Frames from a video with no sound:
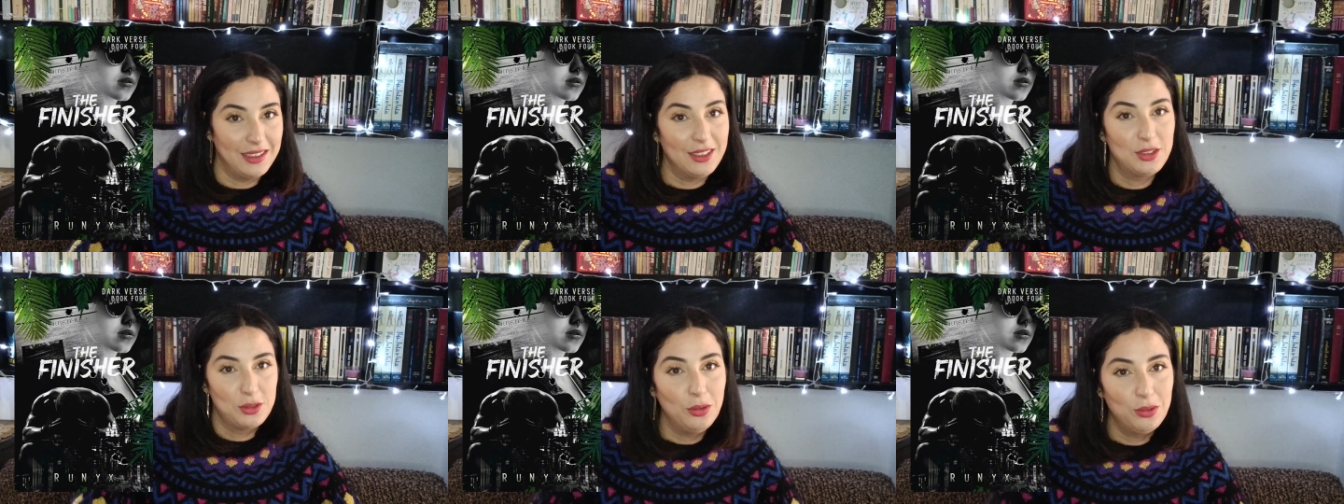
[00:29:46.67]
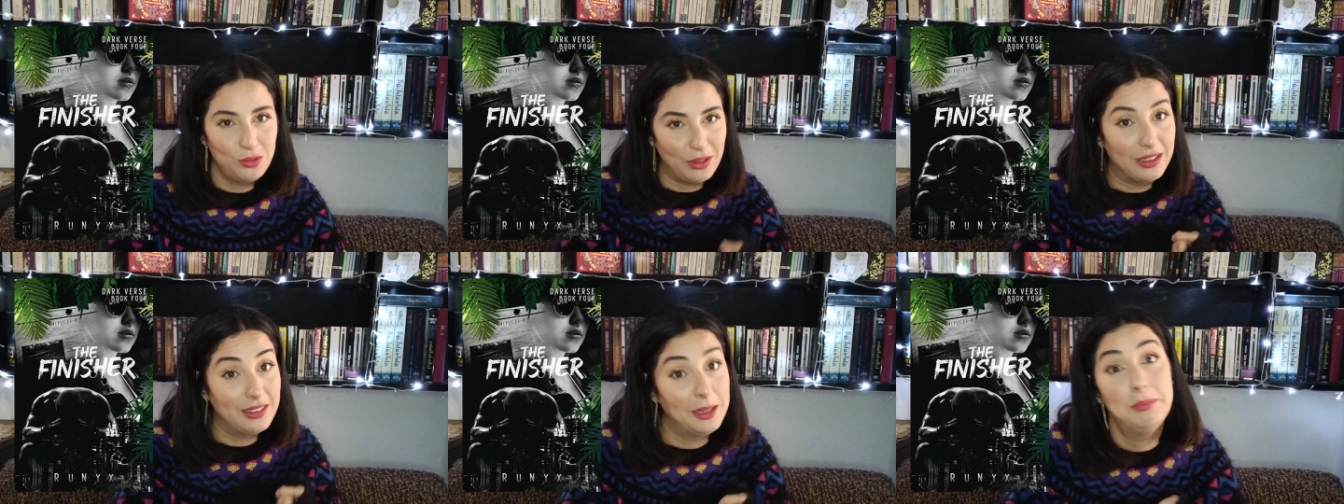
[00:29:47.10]
He's going
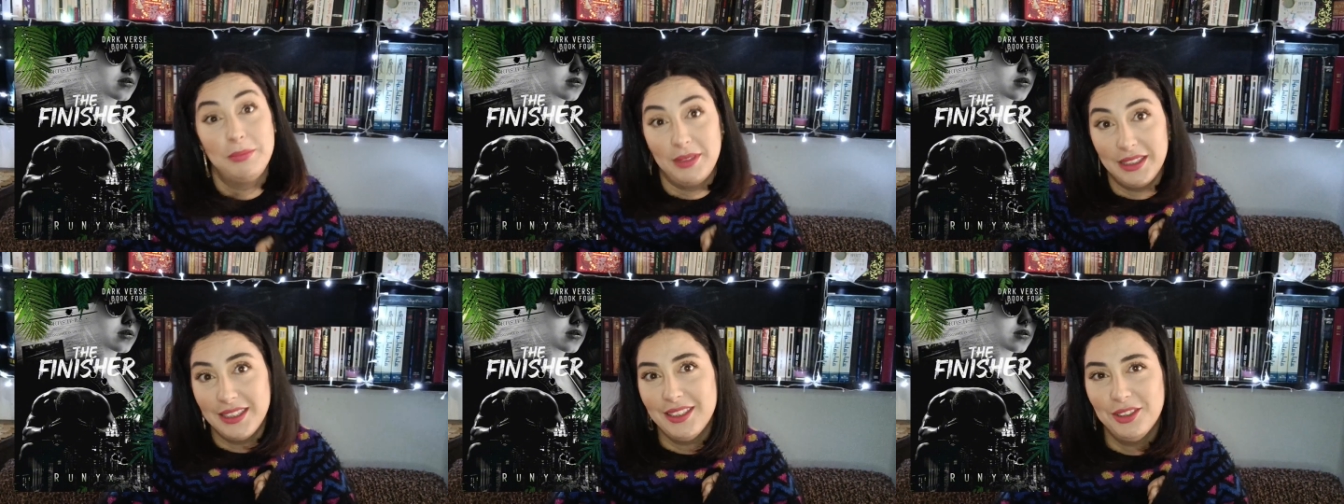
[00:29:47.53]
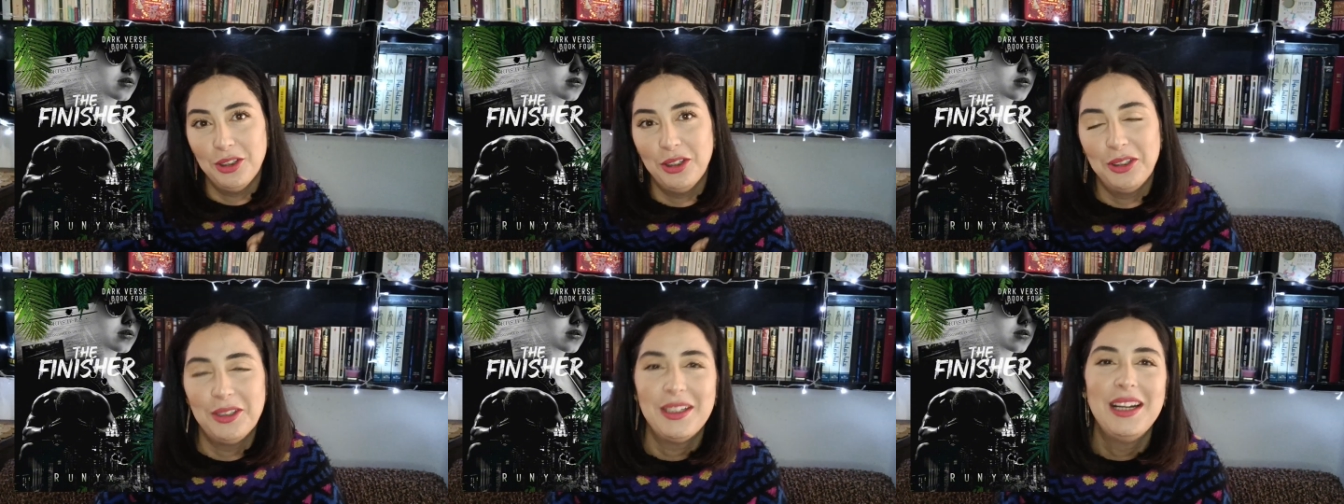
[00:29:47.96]
to end up marrying
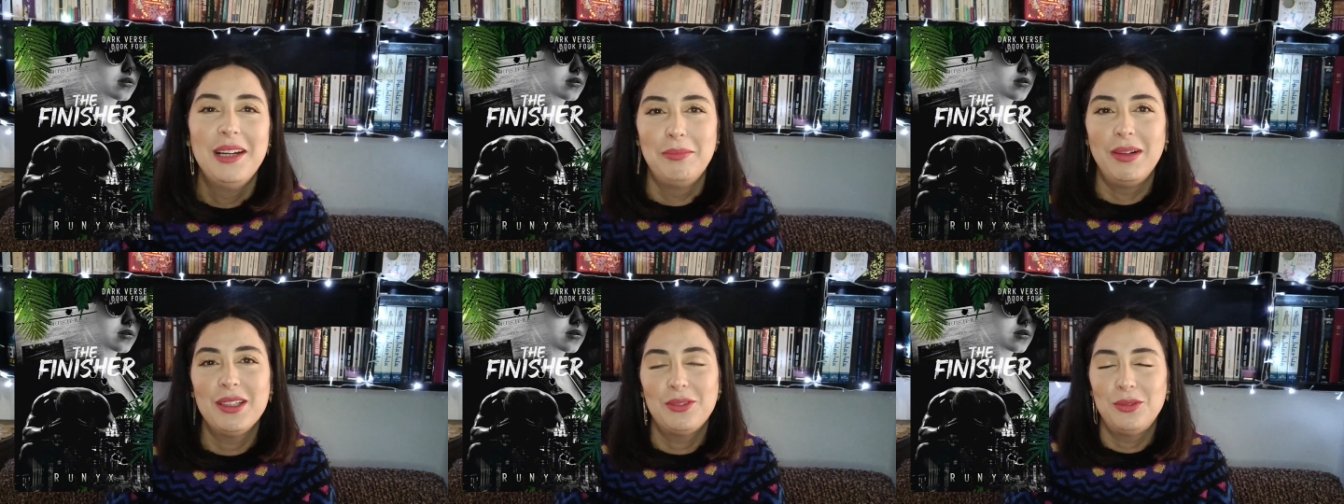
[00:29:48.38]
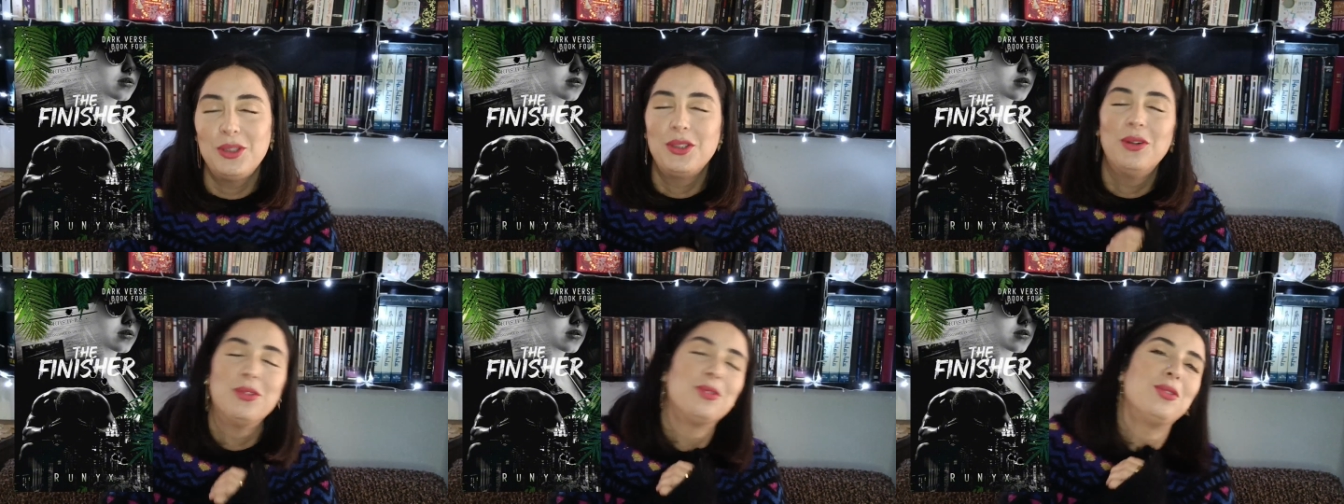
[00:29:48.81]
her but we're
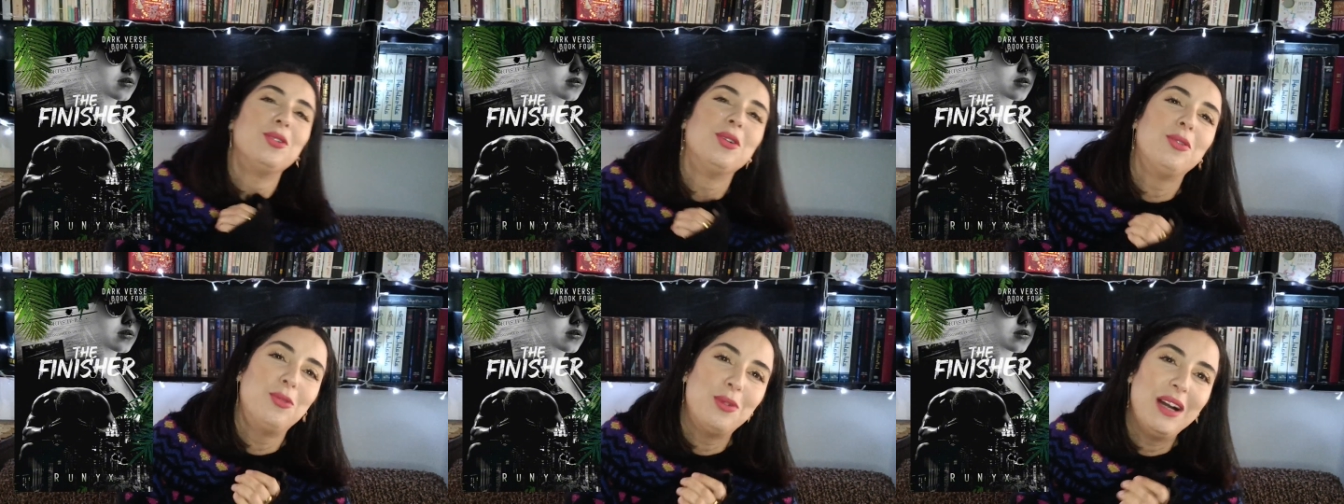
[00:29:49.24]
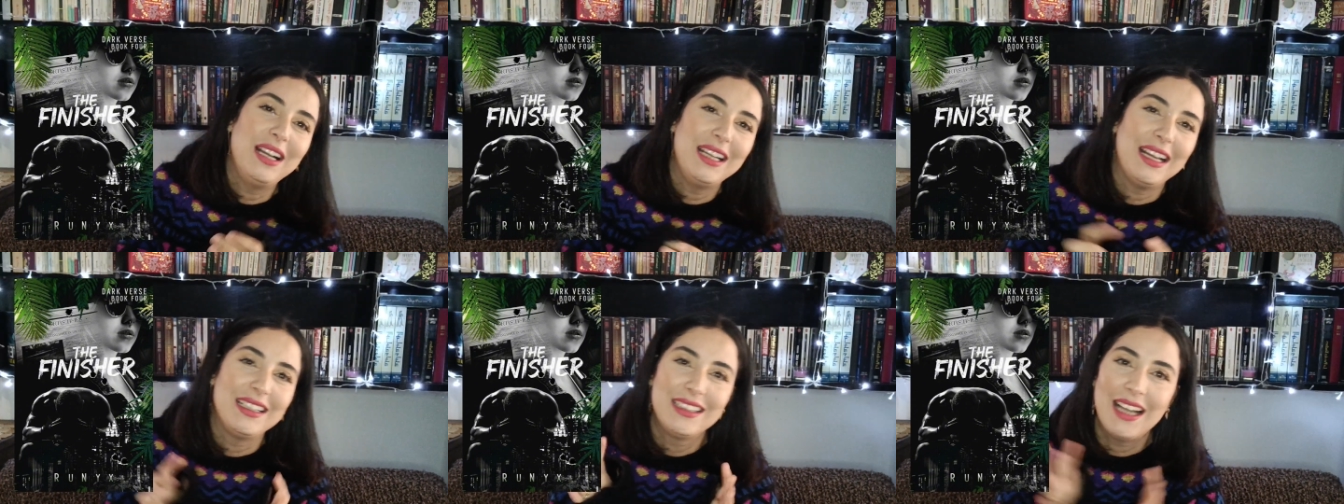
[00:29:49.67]
going to know why
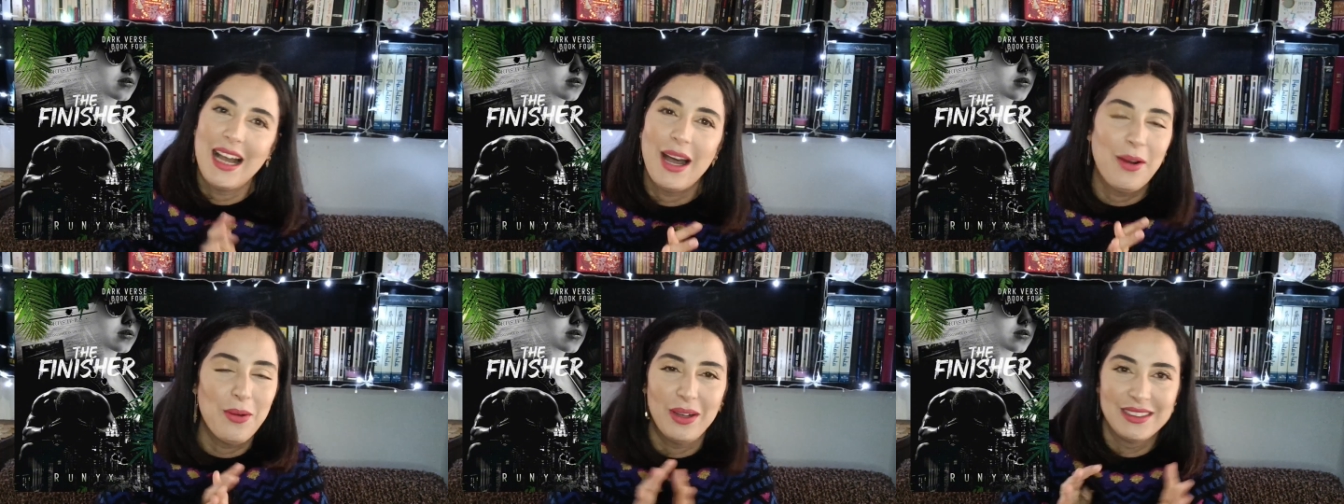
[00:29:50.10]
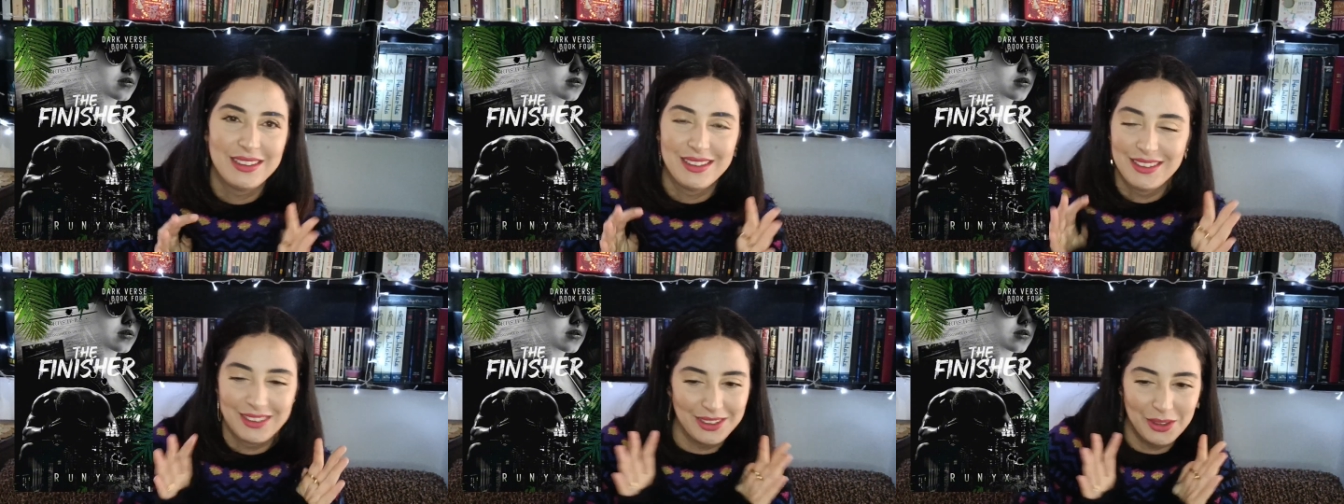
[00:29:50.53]
and how
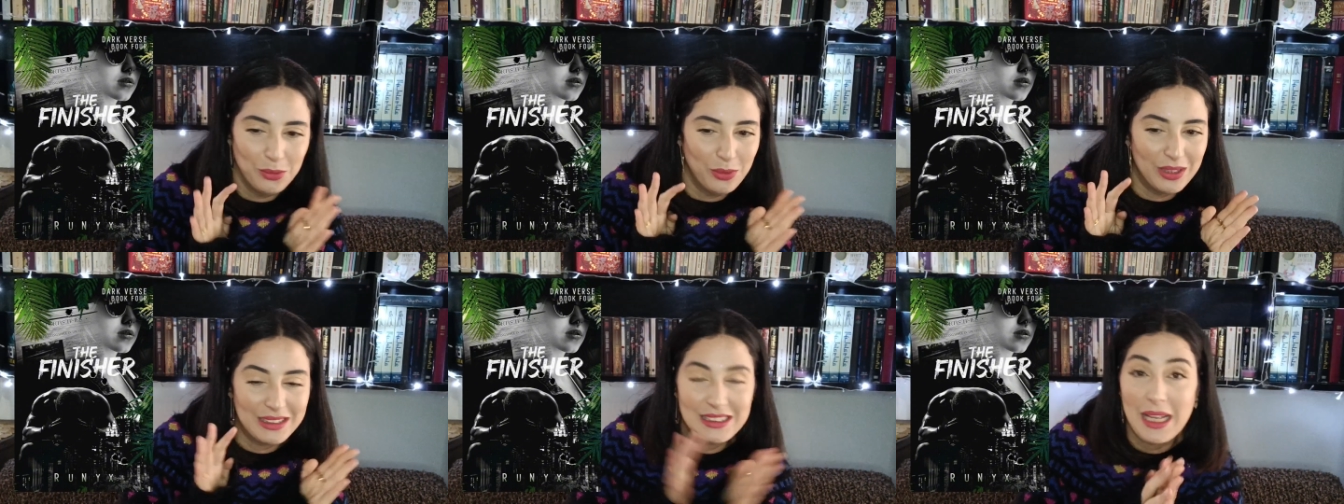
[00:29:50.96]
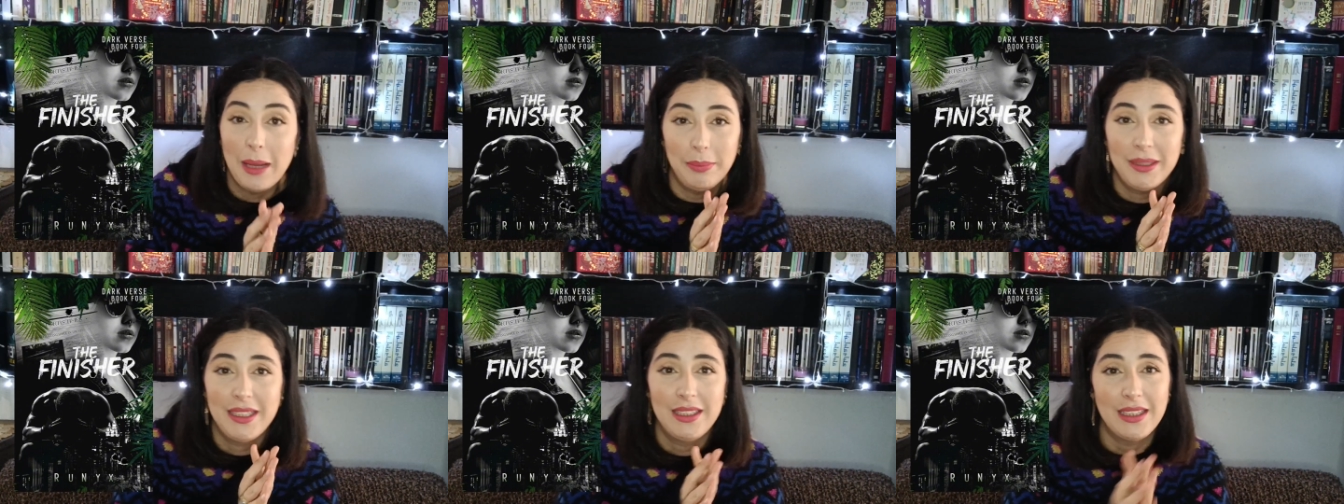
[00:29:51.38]
and what's
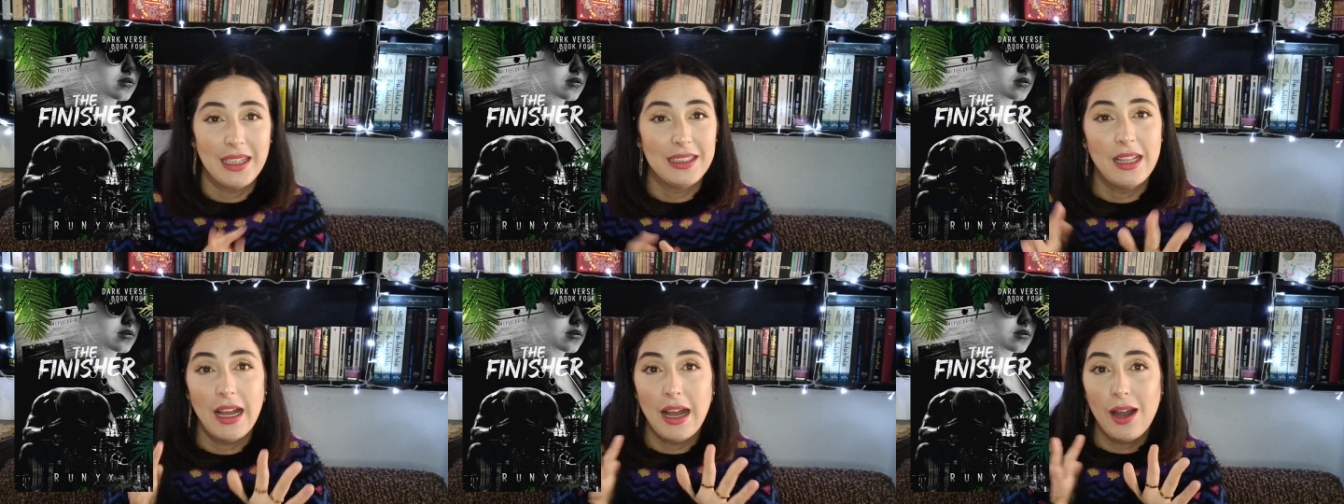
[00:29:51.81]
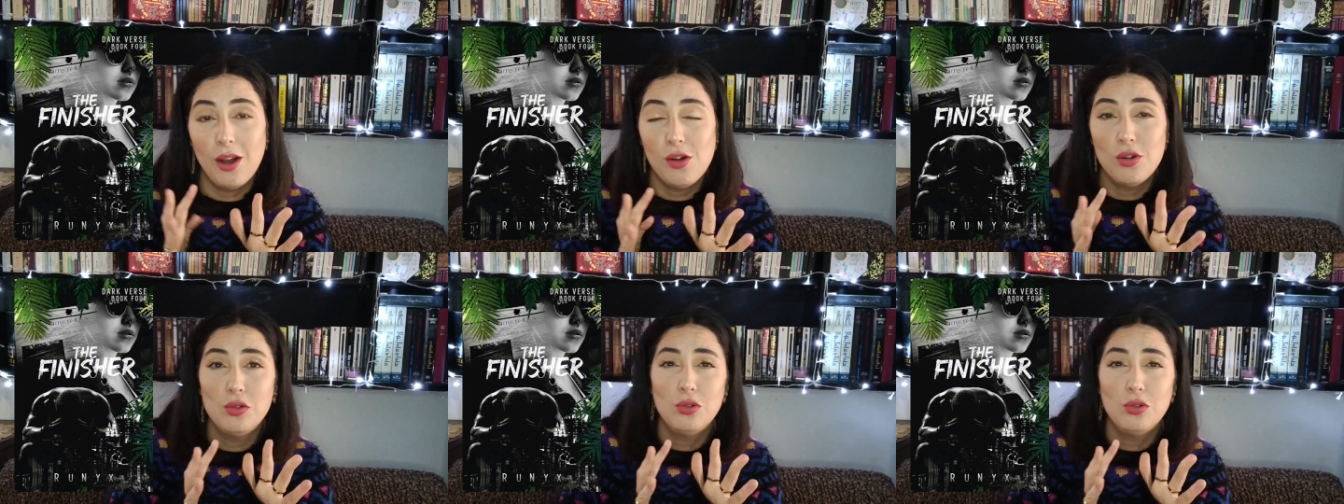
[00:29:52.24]
happening and how